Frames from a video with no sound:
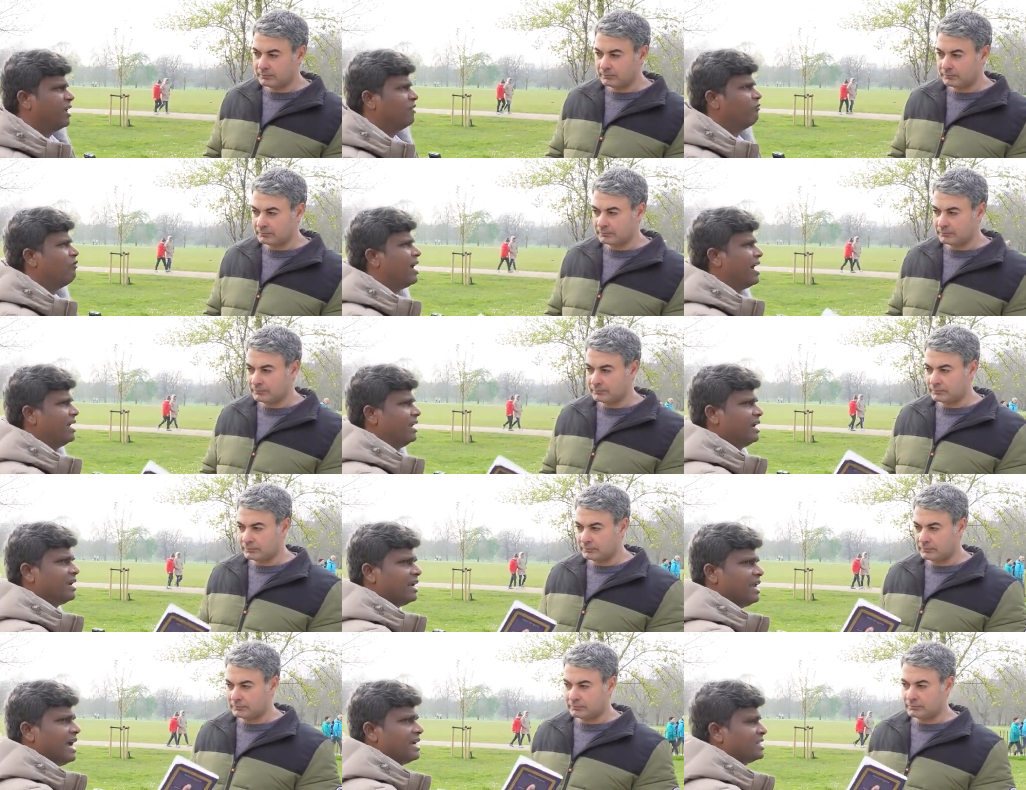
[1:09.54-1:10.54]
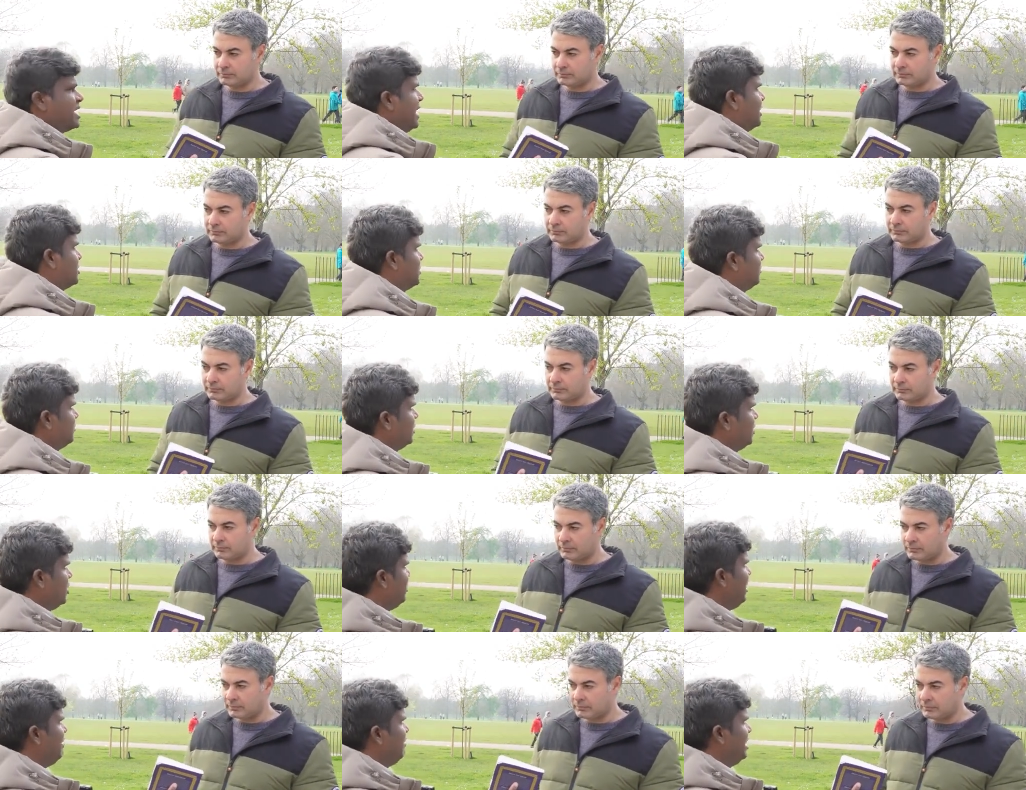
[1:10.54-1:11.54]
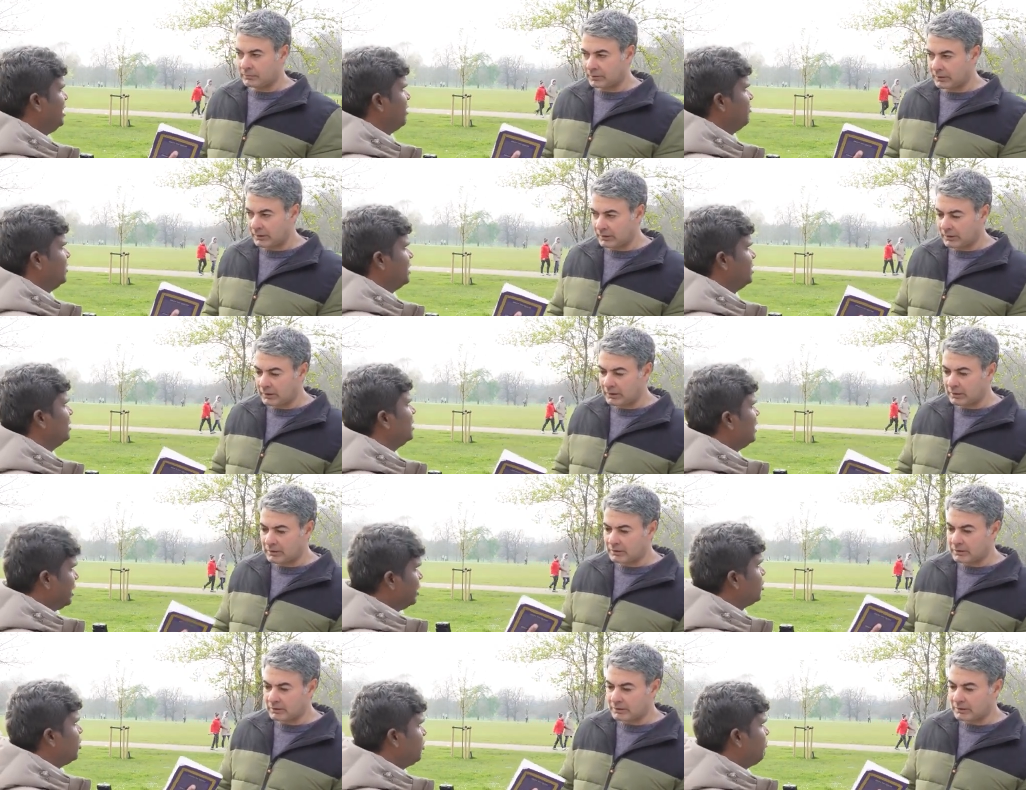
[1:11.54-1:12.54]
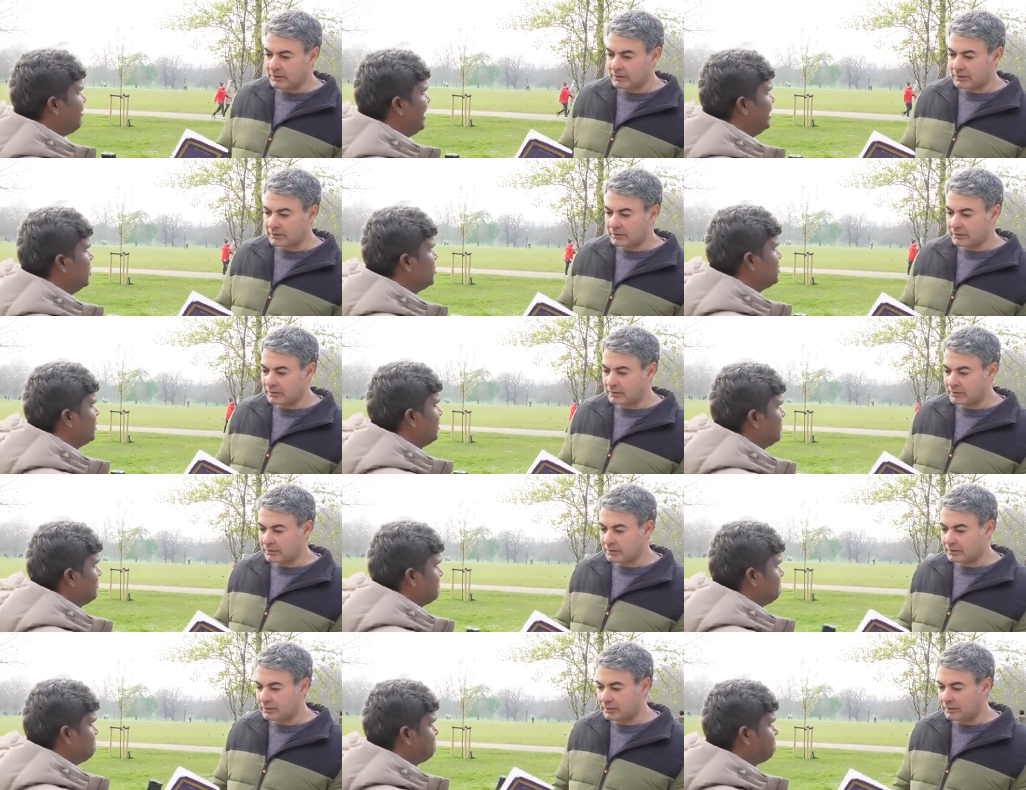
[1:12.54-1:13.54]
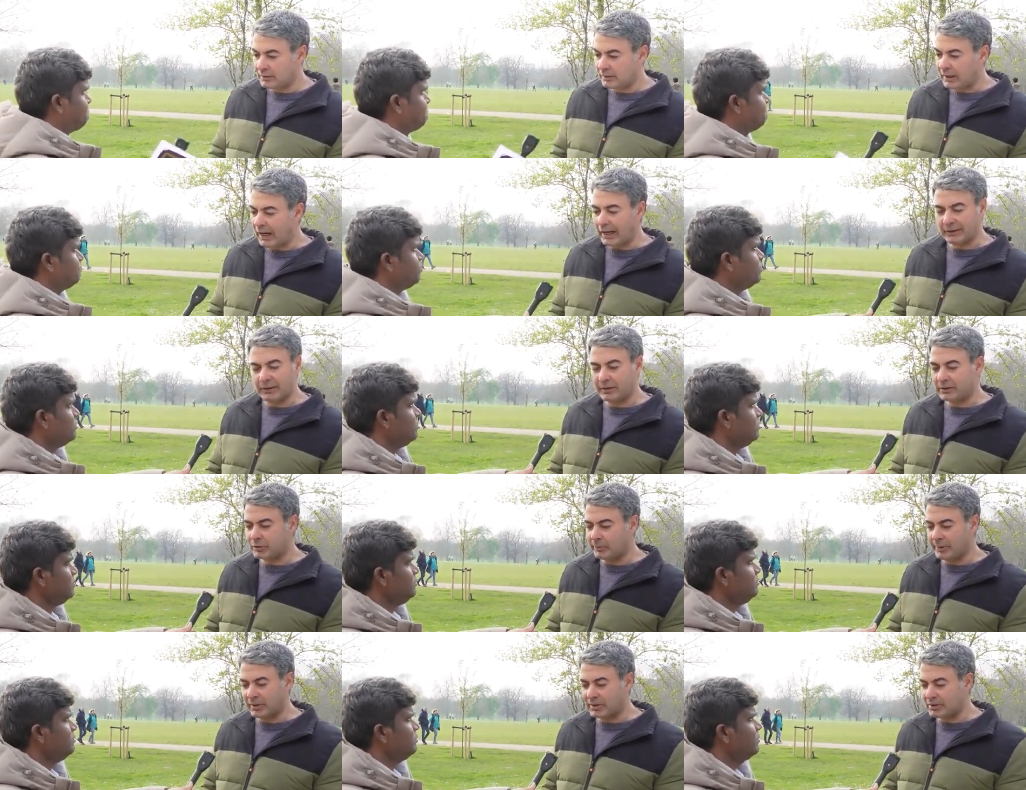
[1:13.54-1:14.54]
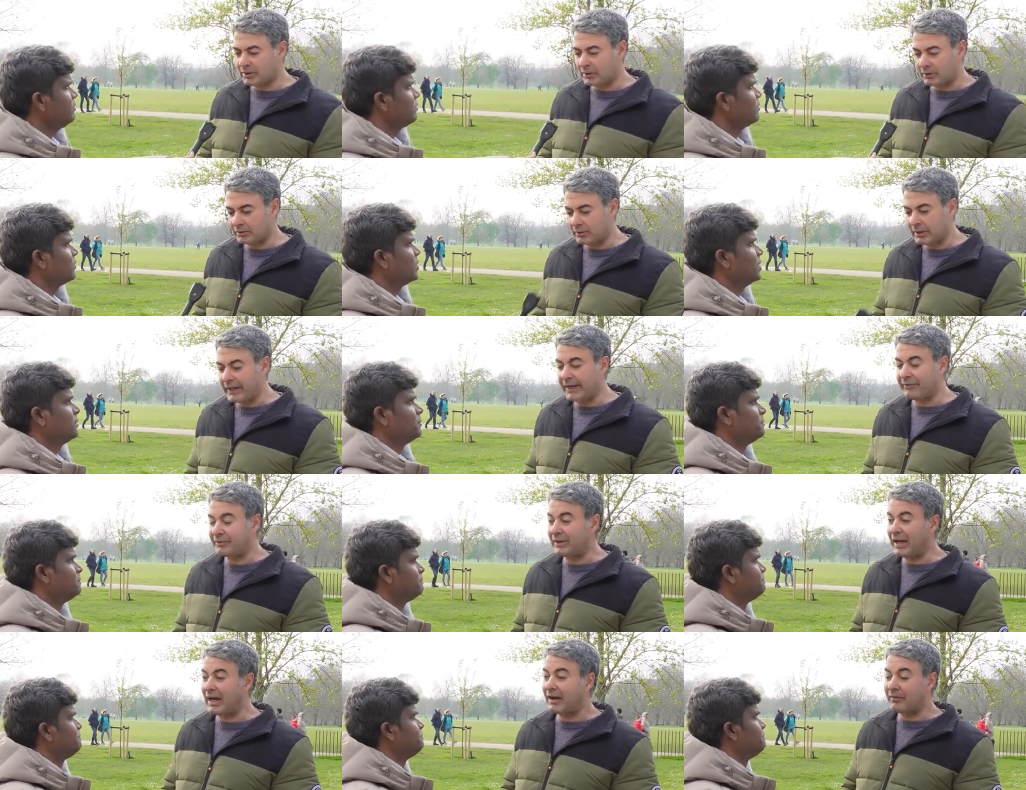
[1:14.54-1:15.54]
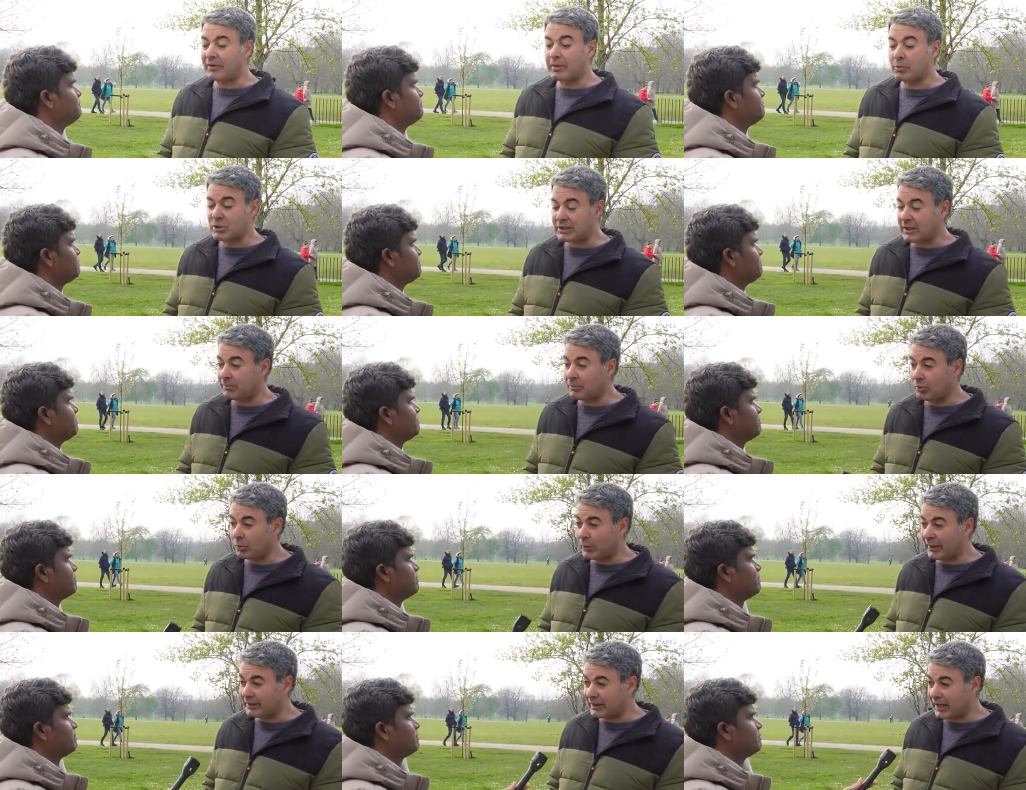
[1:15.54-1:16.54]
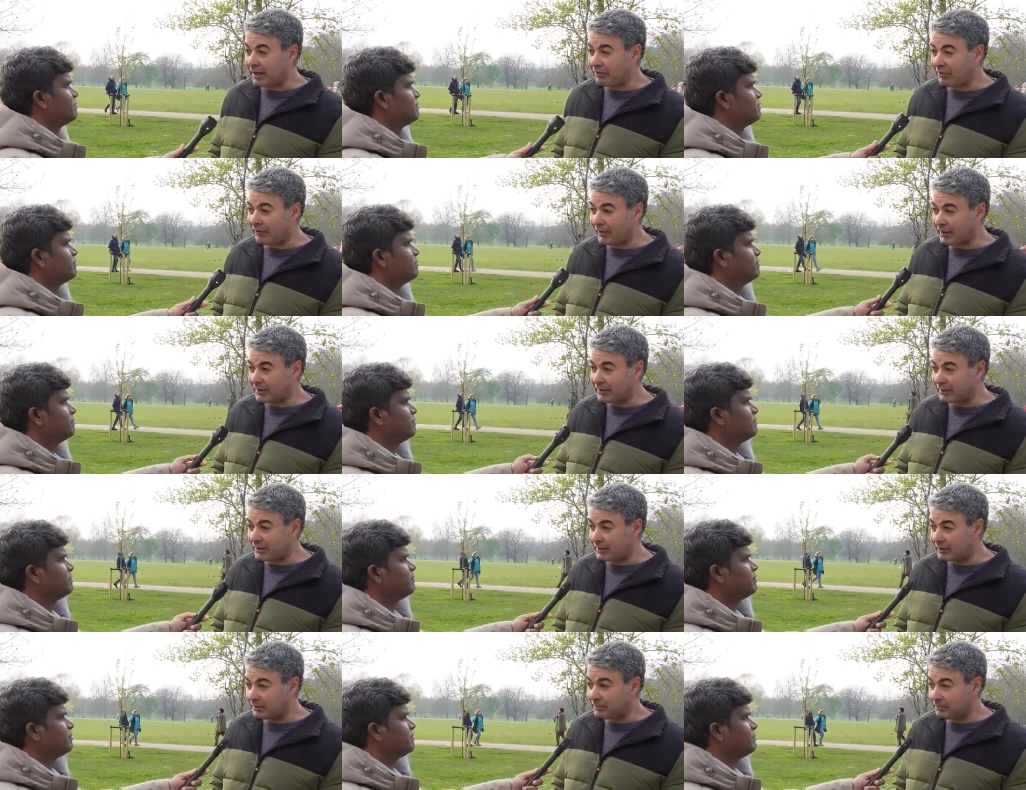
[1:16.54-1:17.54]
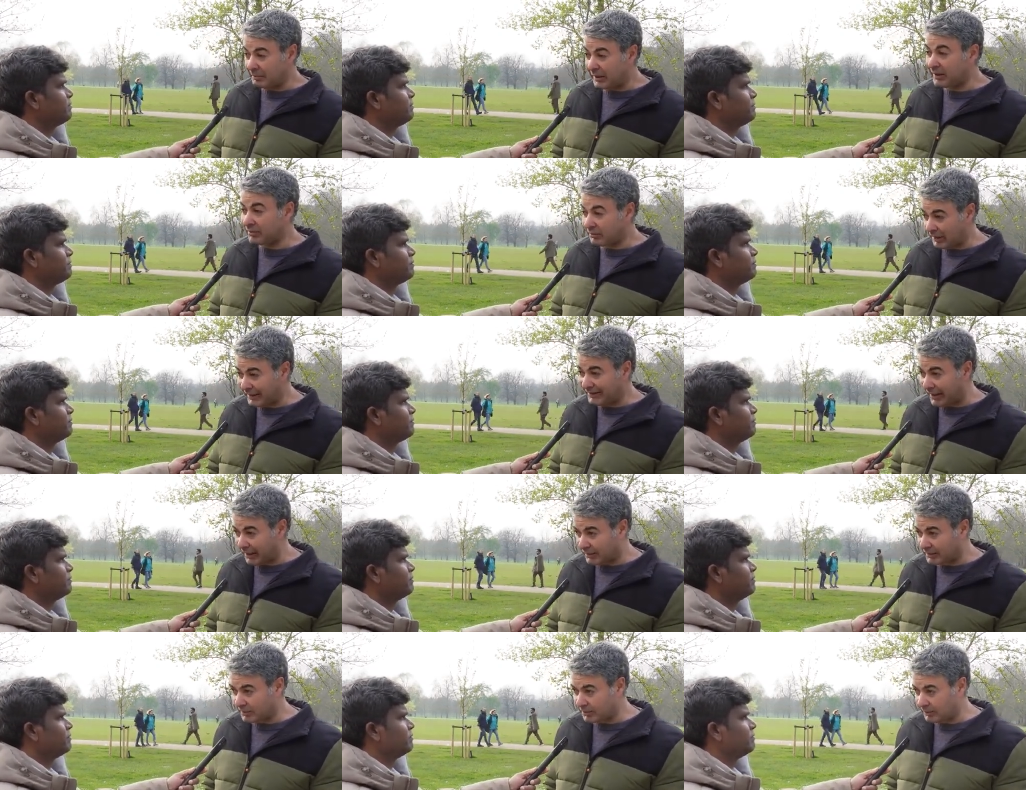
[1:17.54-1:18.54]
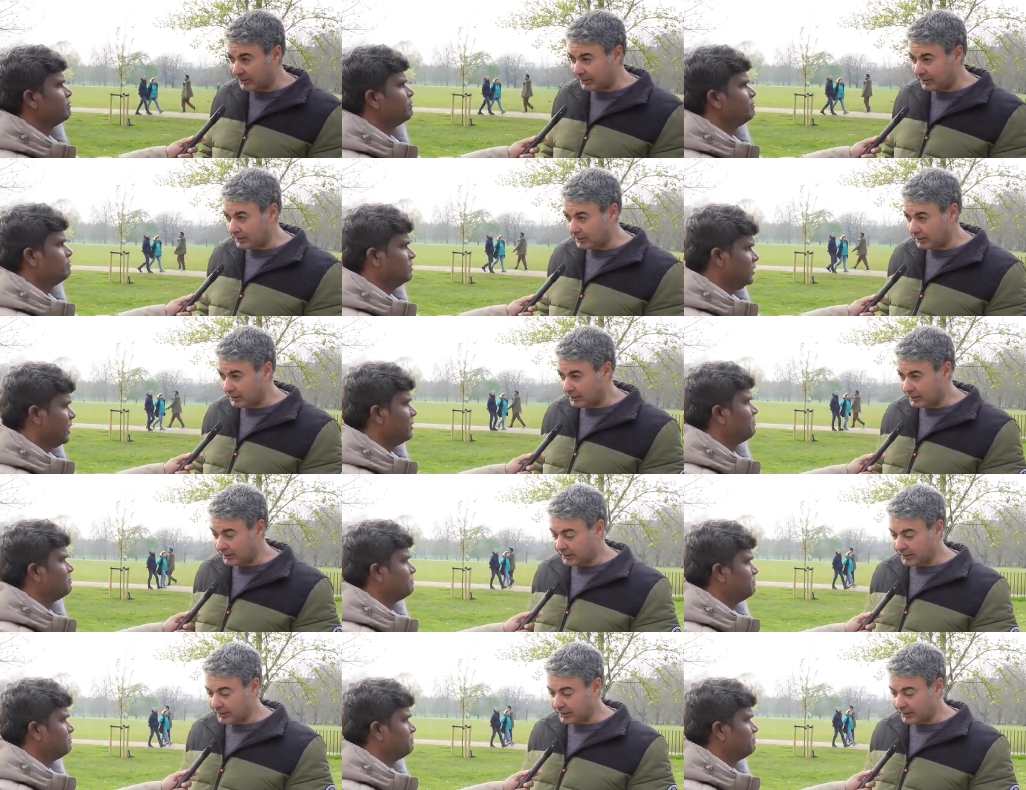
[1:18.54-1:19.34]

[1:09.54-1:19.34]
Speaker 1: been violently attacked. Do you have any of the? Did you go find out?
Speaker 2: I didn't, to be honest. No. If they ever Muslim, where they ever find being attacked? You mean? Yeah.